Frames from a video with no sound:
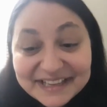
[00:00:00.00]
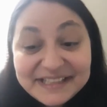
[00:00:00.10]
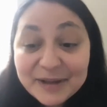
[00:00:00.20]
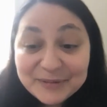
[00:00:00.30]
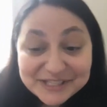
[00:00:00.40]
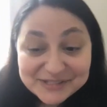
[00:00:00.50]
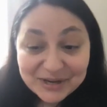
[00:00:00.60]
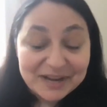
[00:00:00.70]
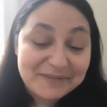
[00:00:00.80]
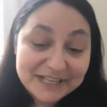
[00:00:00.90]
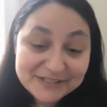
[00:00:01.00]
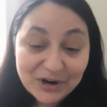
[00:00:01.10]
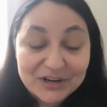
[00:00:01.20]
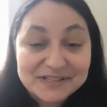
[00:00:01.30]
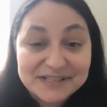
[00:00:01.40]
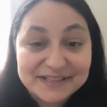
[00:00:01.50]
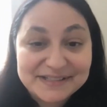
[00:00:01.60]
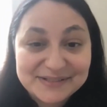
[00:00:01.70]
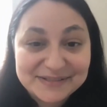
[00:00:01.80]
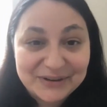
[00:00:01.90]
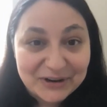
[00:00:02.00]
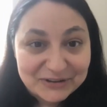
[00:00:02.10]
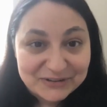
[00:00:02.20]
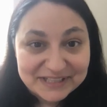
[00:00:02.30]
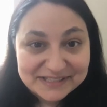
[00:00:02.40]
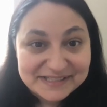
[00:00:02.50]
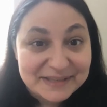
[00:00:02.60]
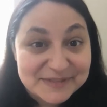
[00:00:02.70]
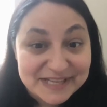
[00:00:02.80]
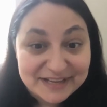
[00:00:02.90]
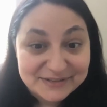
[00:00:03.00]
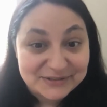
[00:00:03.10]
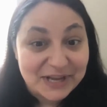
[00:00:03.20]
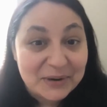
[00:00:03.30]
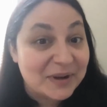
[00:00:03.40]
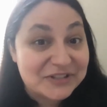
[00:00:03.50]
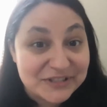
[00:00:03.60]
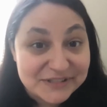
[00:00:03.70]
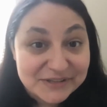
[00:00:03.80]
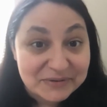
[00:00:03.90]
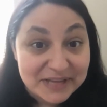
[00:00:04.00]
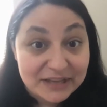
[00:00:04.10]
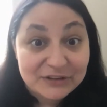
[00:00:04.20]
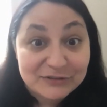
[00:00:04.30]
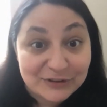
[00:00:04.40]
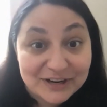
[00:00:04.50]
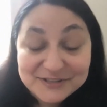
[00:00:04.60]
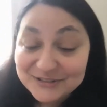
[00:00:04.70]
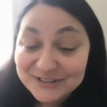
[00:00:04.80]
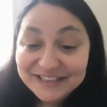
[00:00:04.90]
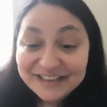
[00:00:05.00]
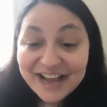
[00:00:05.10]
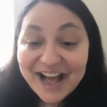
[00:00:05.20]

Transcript: Yeah, but it's hard. It's harder than it seems to answer that question. So thank you for answering it.